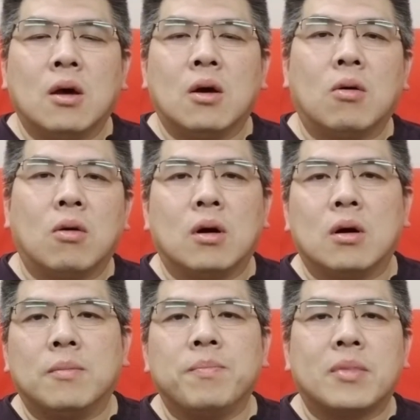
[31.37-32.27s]

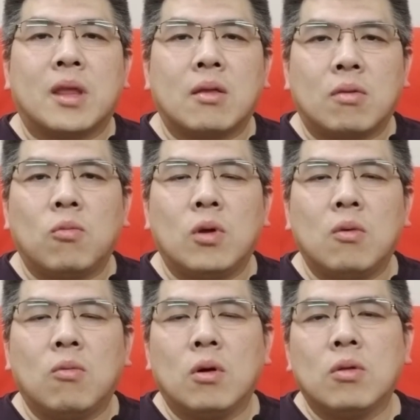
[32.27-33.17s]
or they really
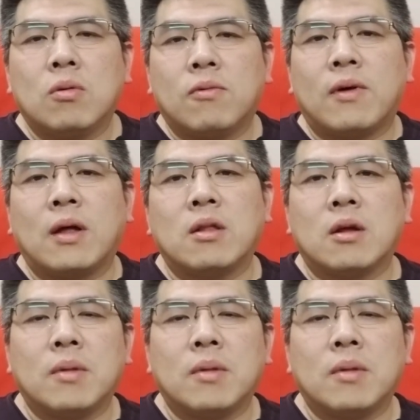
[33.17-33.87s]
want to find some